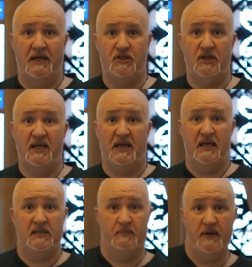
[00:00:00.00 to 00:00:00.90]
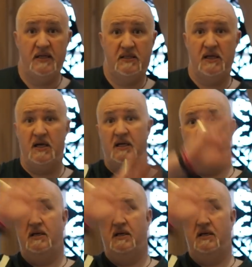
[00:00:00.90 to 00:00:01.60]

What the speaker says: magic, here's the picture.